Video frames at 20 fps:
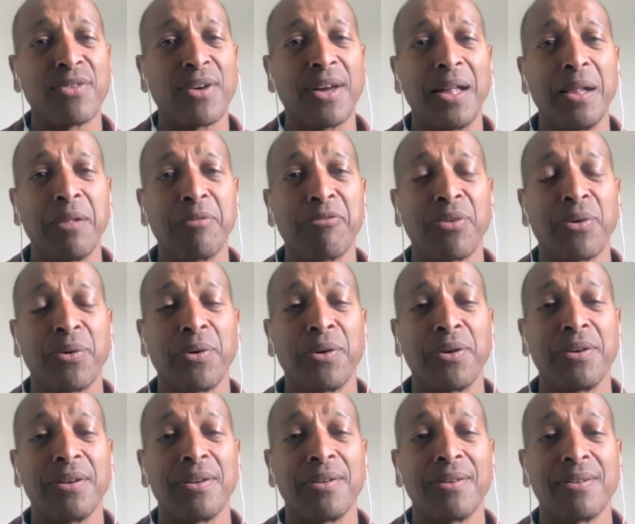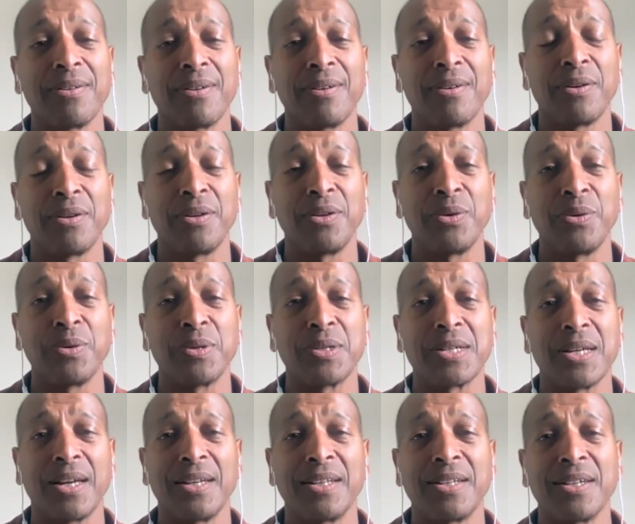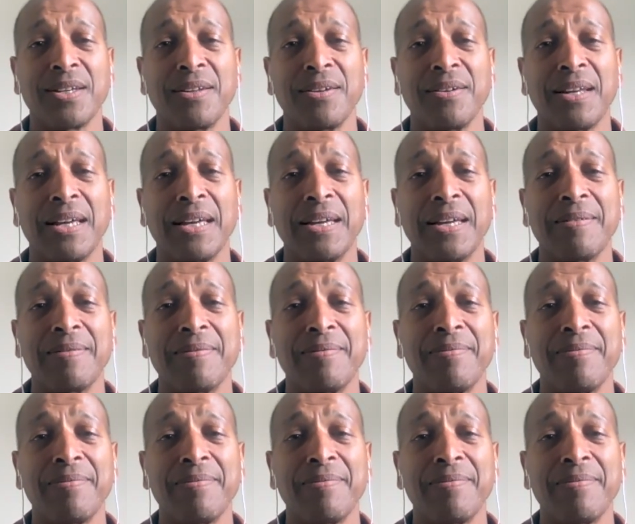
for help for on on your side? You know, like